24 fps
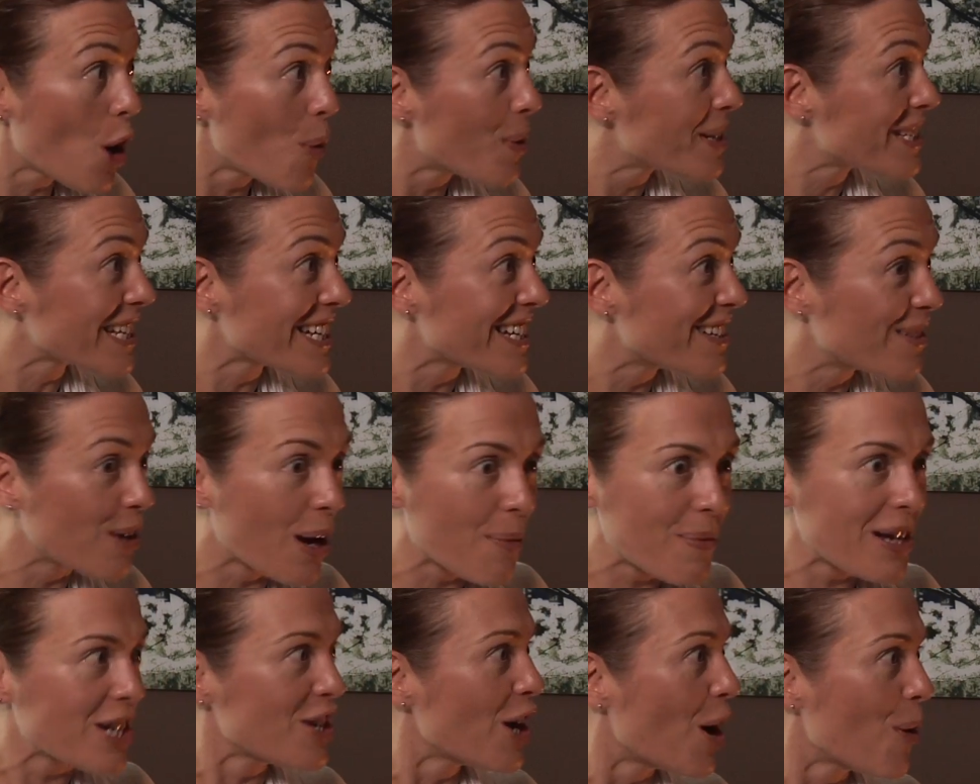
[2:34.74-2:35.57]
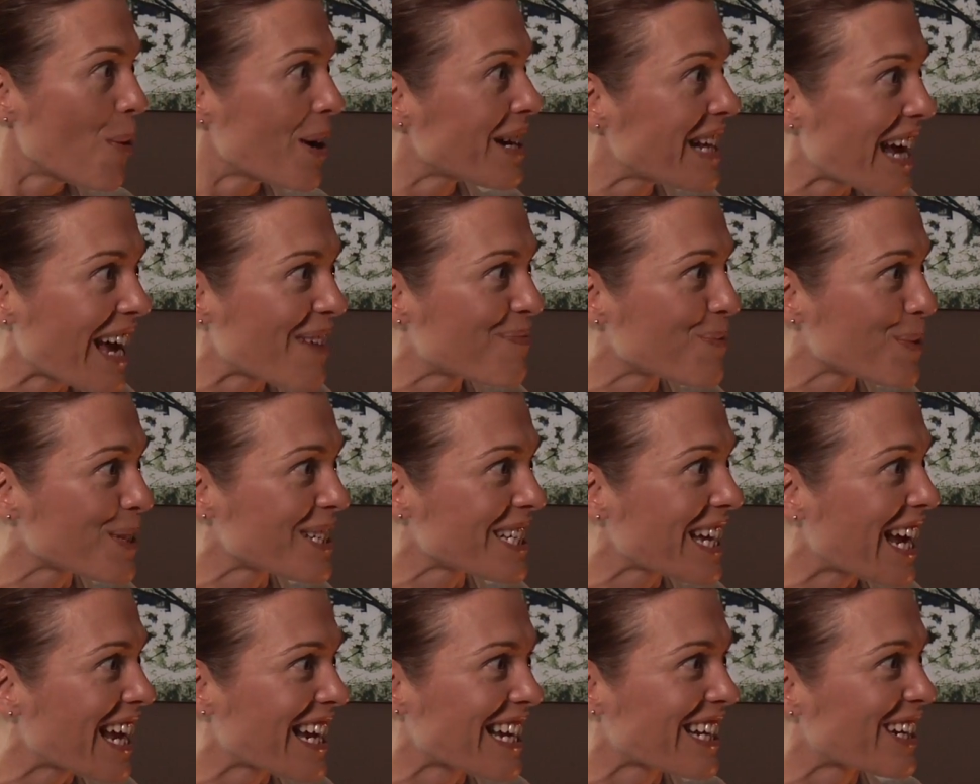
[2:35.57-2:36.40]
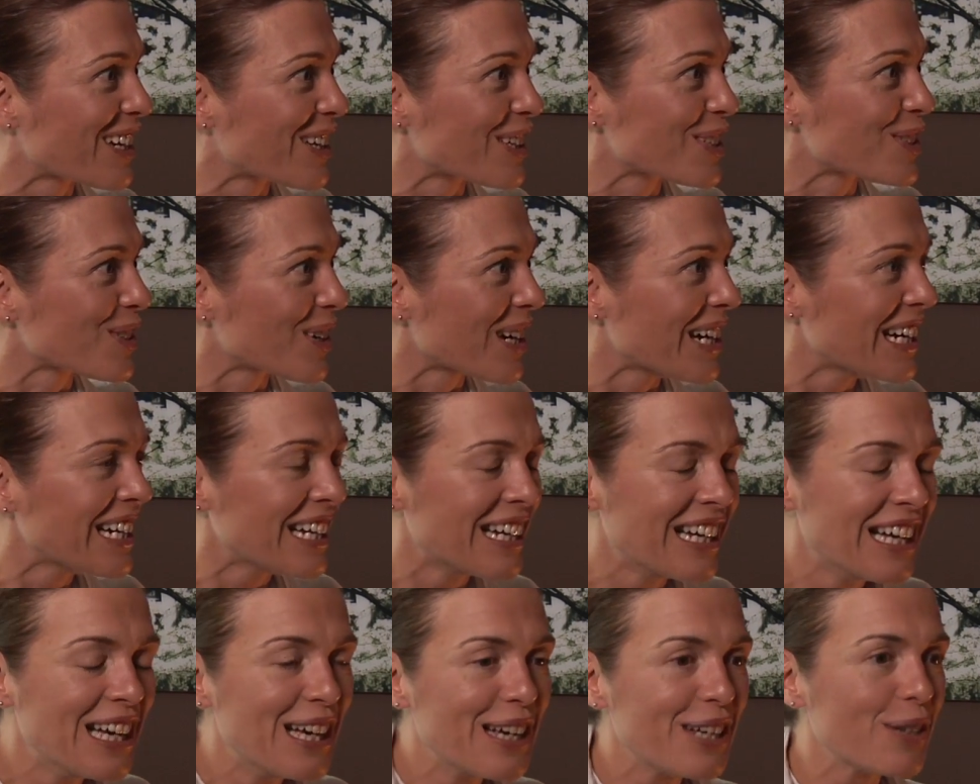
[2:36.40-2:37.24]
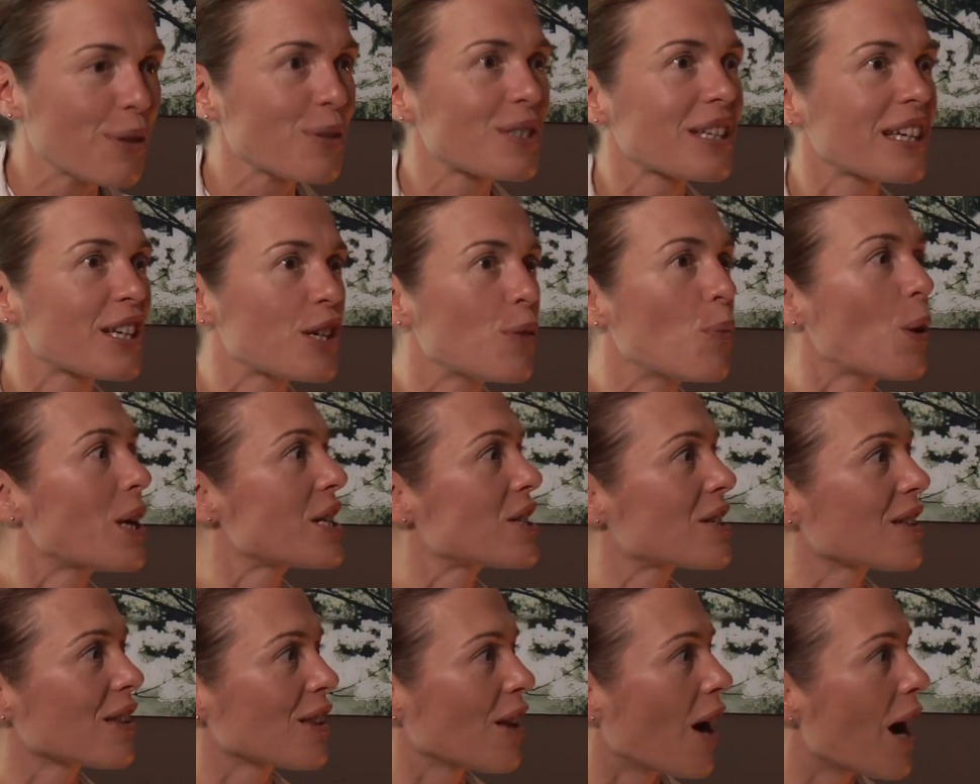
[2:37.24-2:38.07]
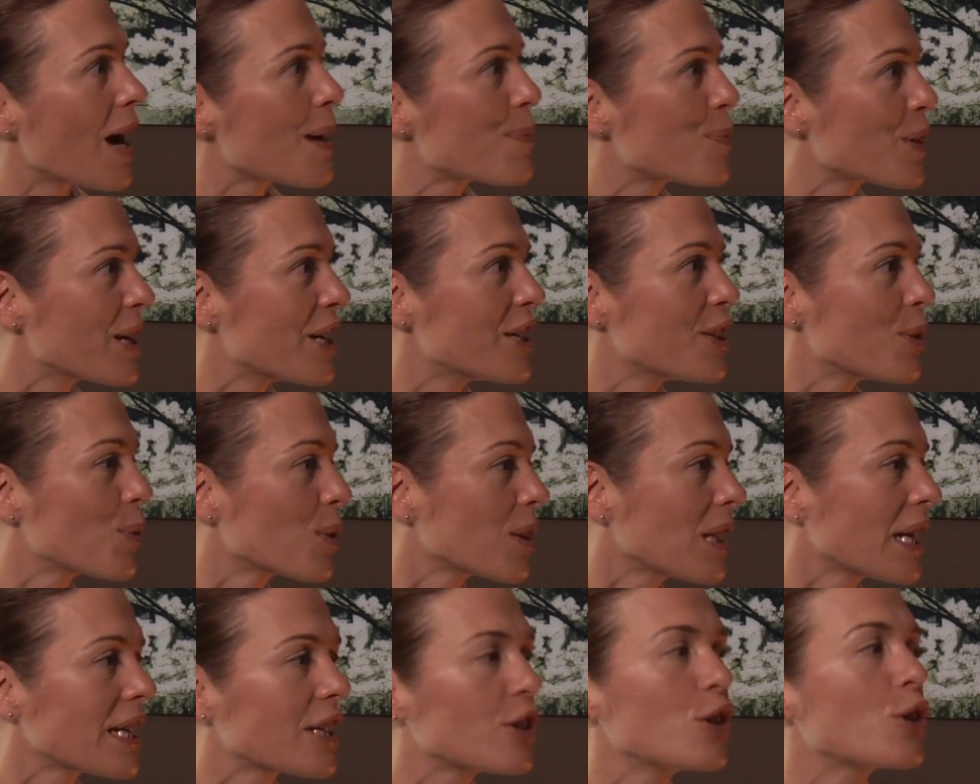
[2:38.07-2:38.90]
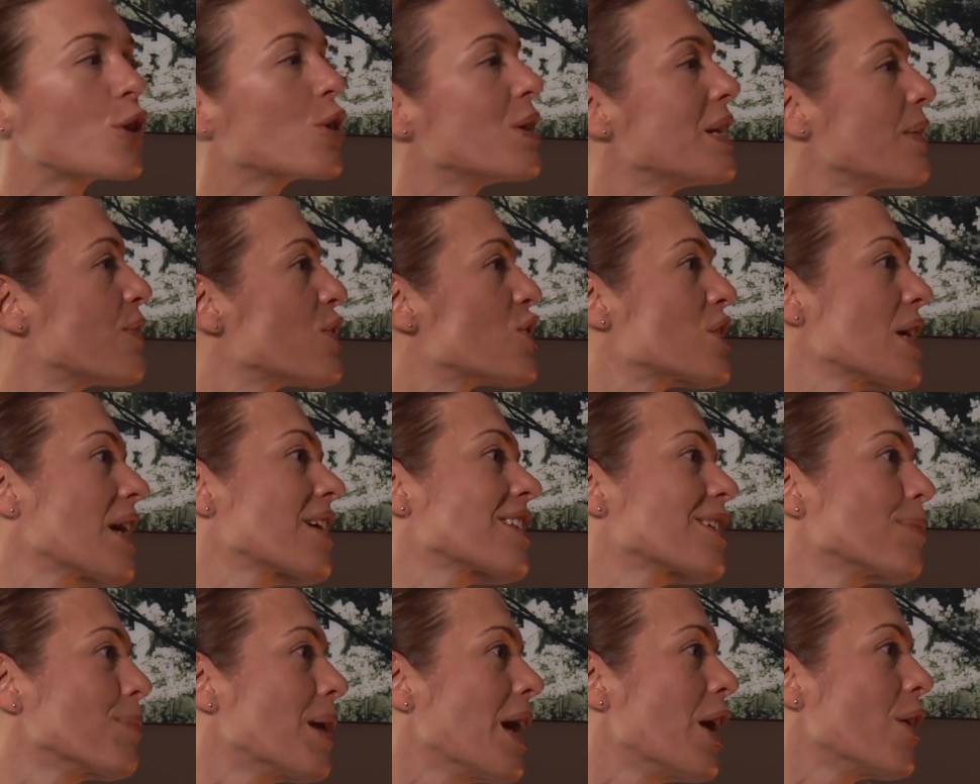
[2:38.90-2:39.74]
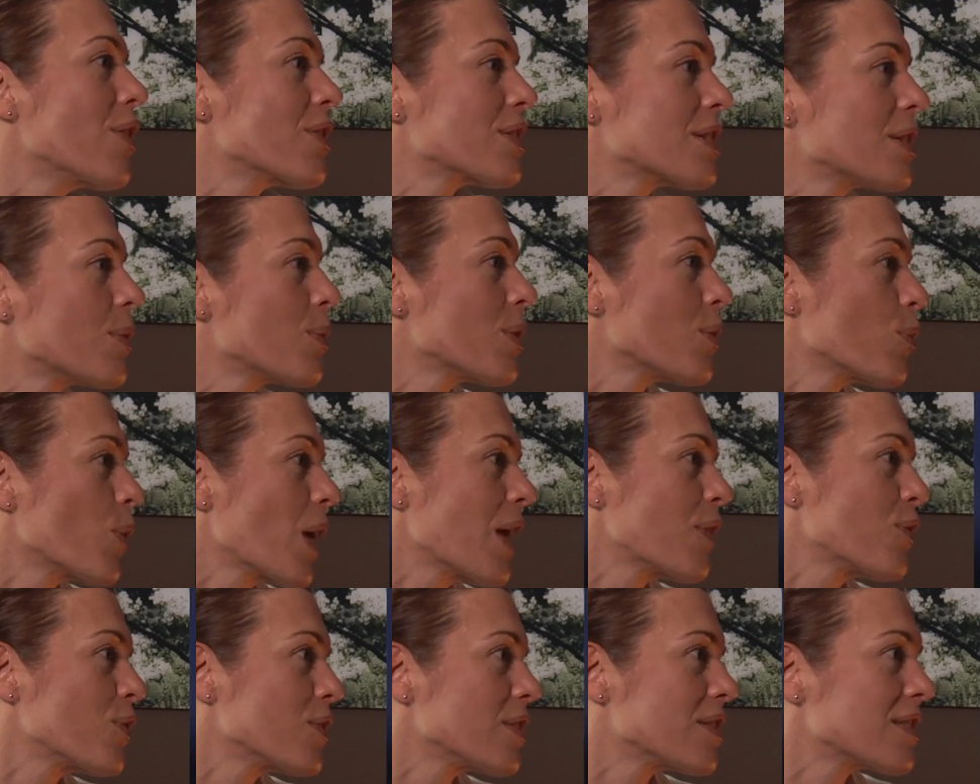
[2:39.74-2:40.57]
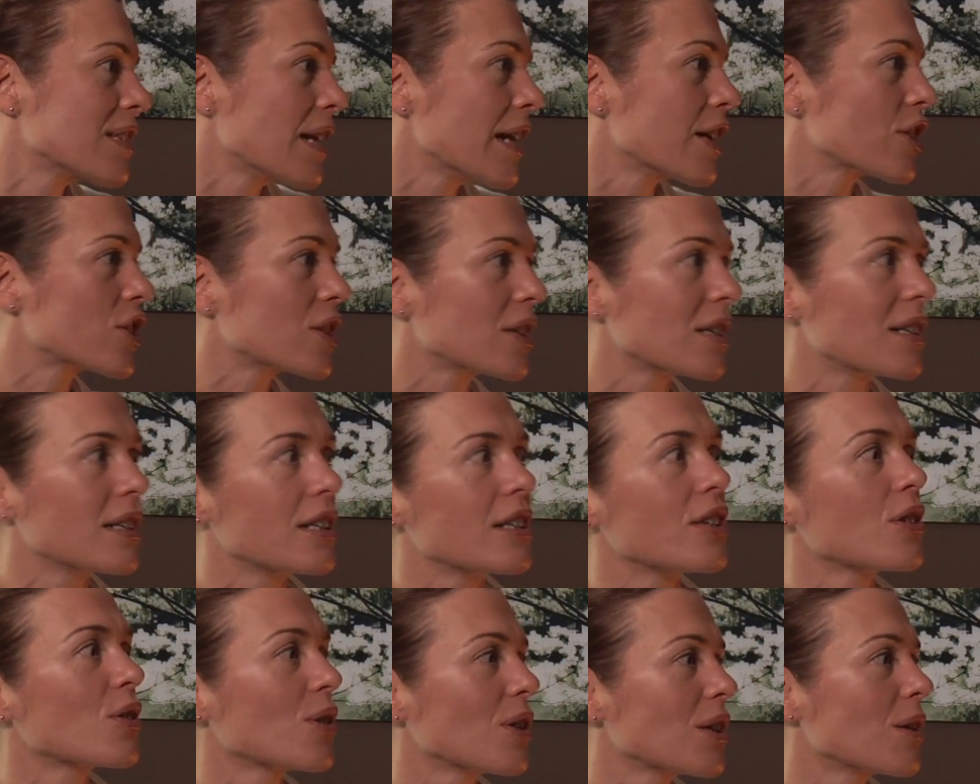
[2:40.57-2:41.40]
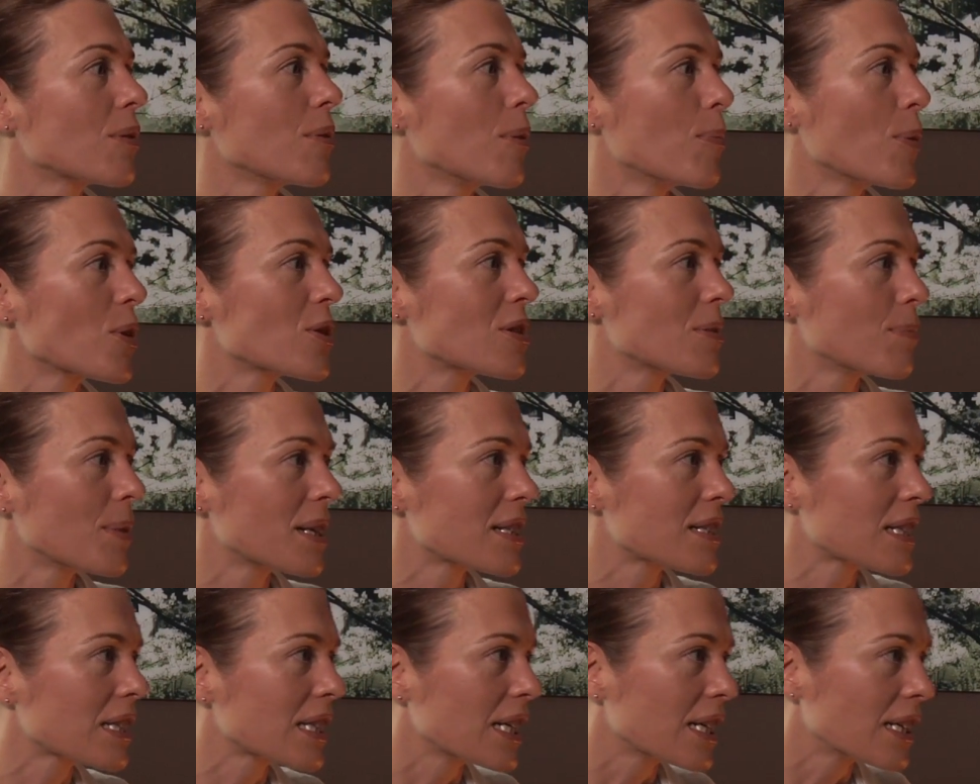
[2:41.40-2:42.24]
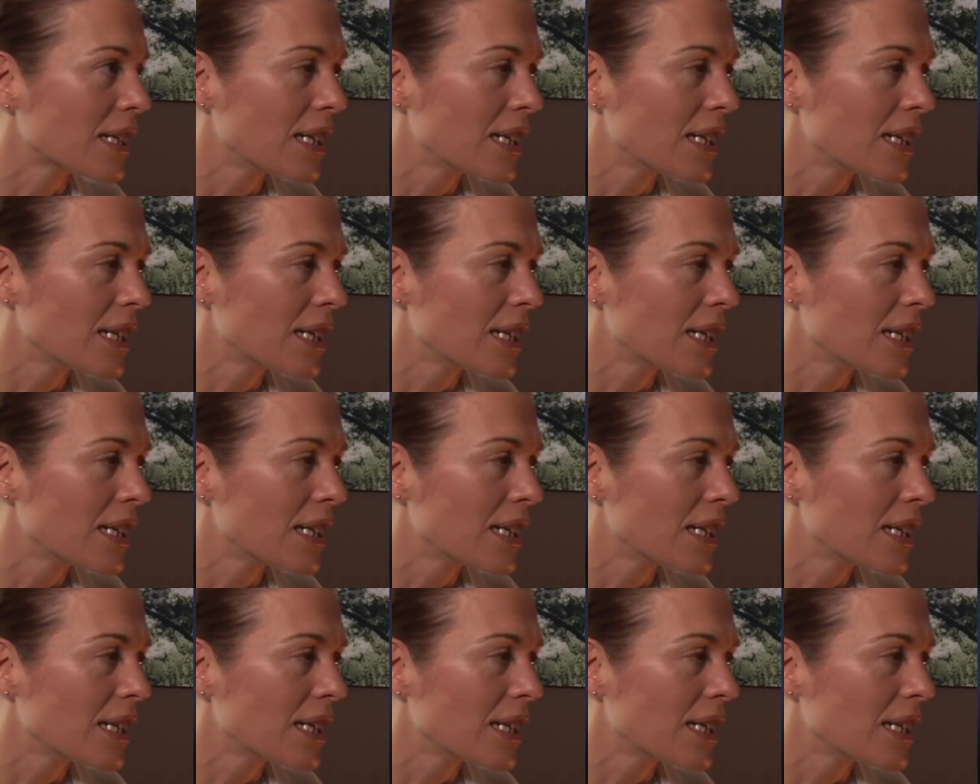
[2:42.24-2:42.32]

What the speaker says: No, we didn't. No. I mean, no one had Britannicas, right? It's like you went to the library and you were like, you couldn't even check them out because they were the reference section and you thought they were the most amazing thing.